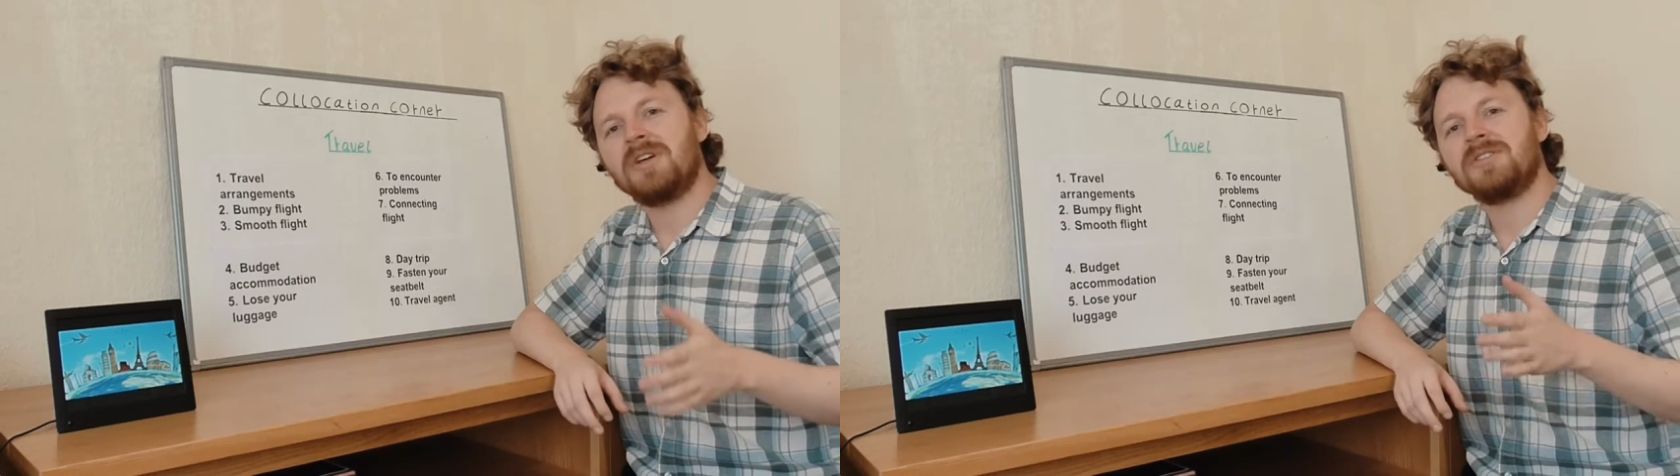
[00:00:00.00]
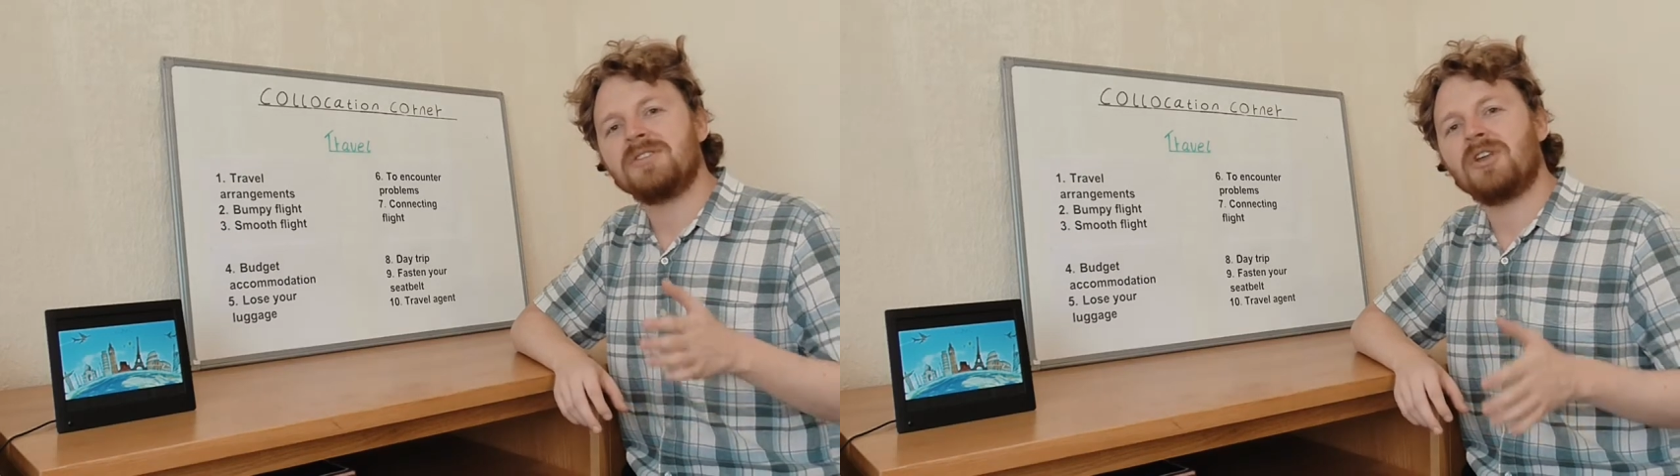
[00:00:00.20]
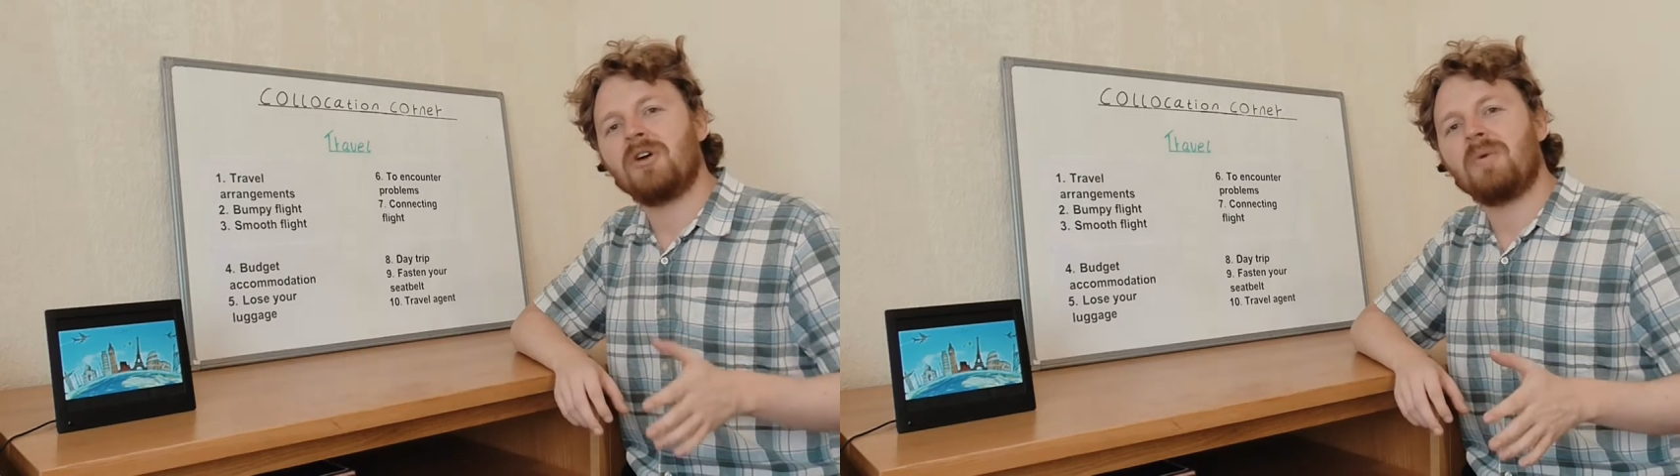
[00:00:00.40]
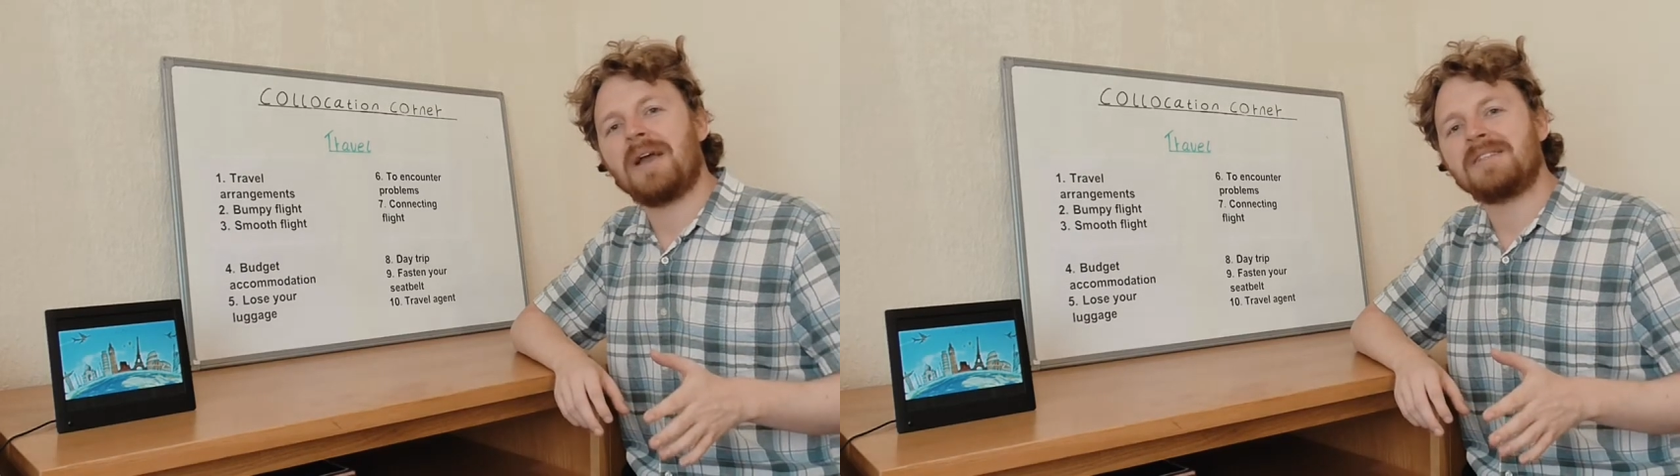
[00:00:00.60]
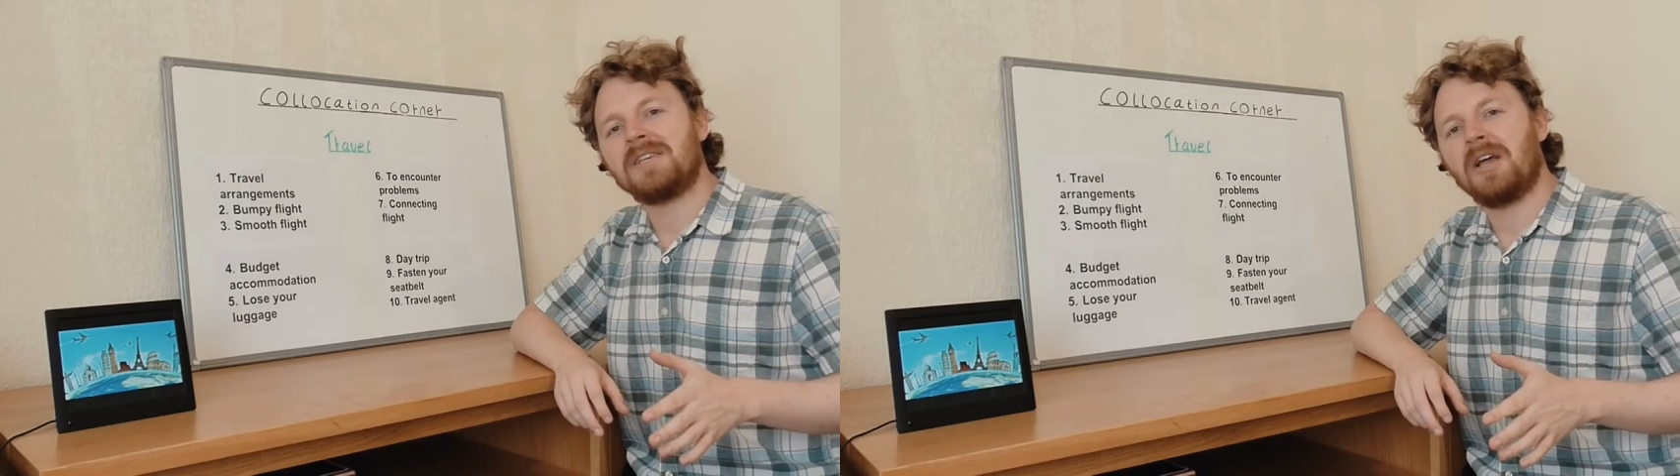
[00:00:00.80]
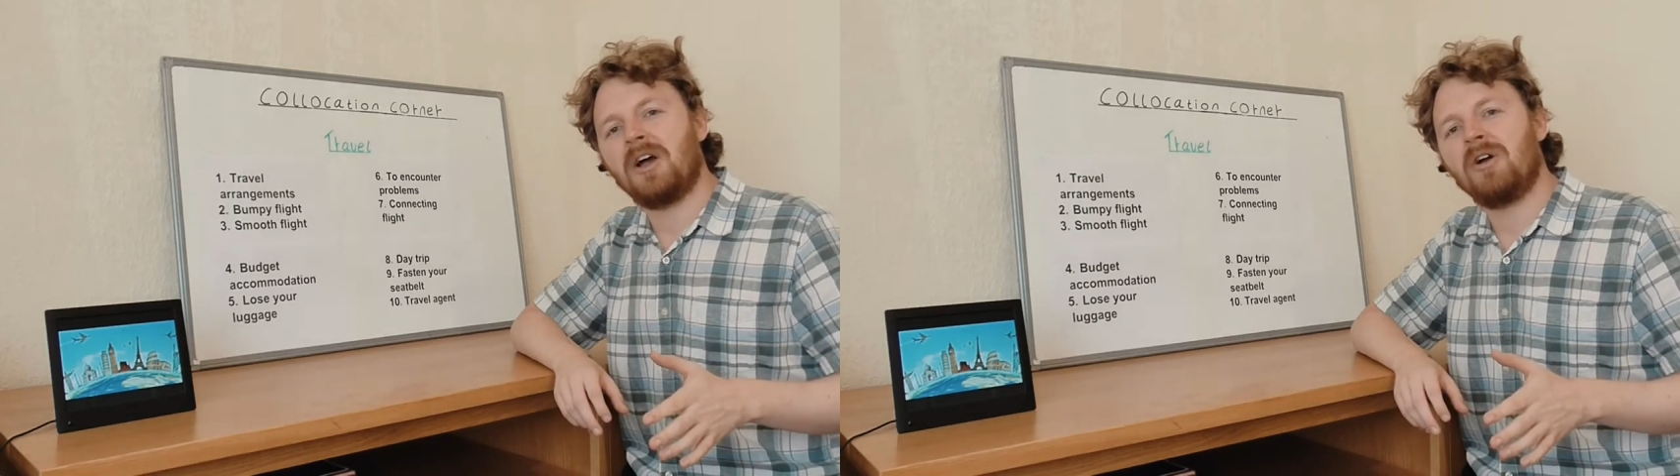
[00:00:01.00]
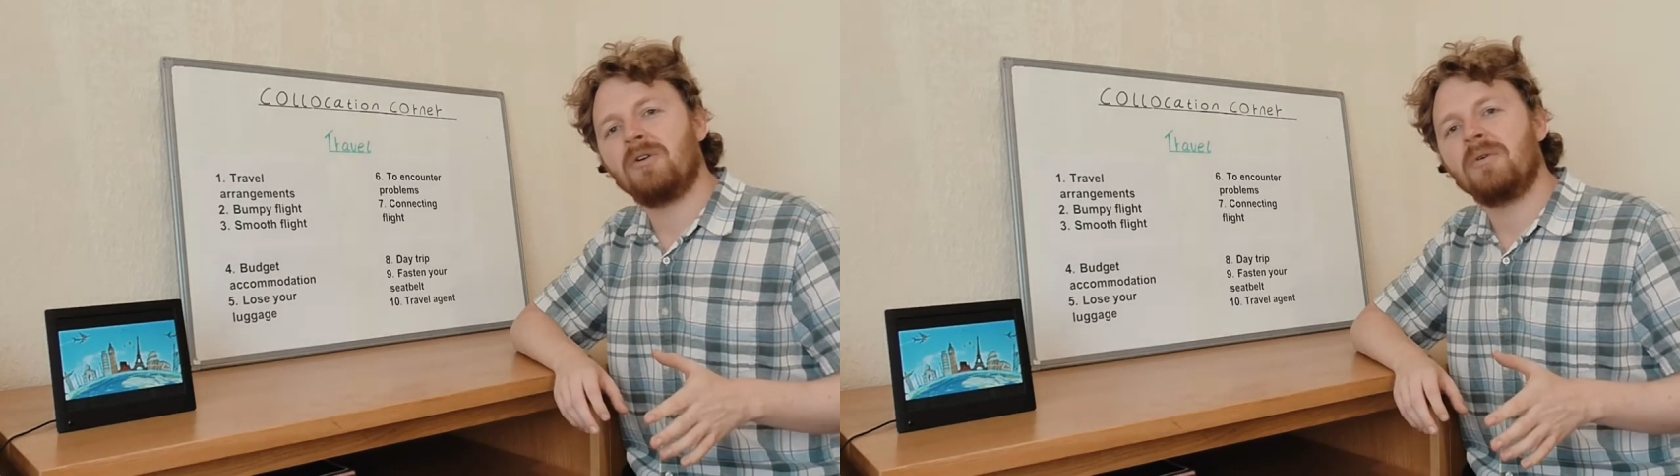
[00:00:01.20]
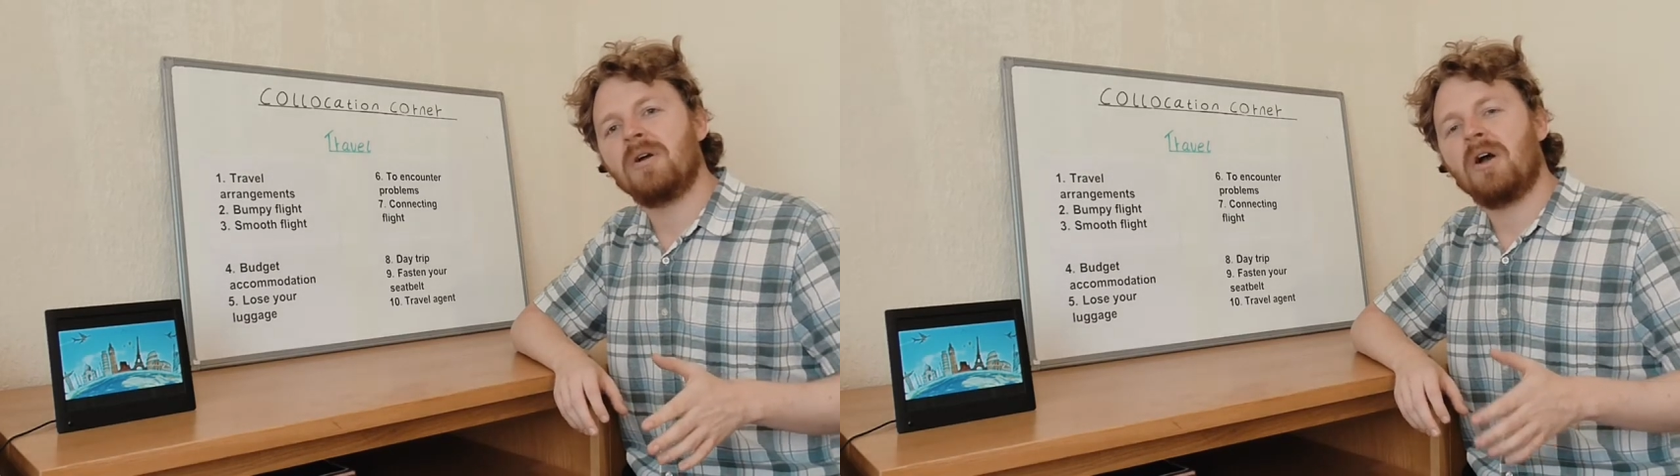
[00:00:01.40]
doesn't know where to
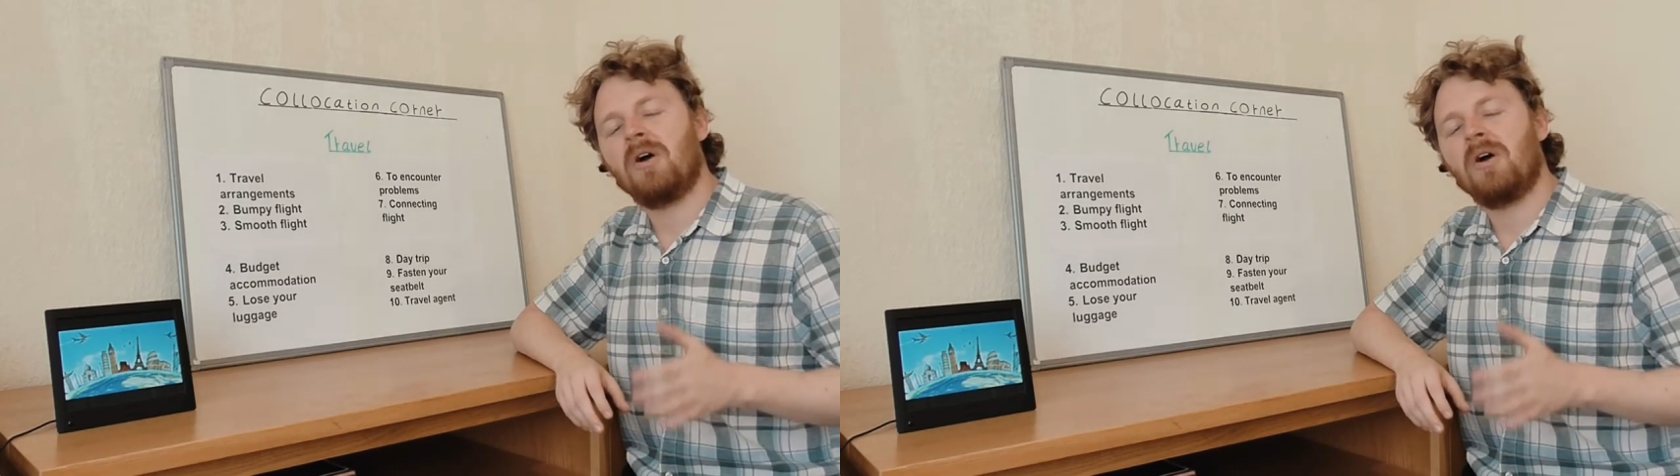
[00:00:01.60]
go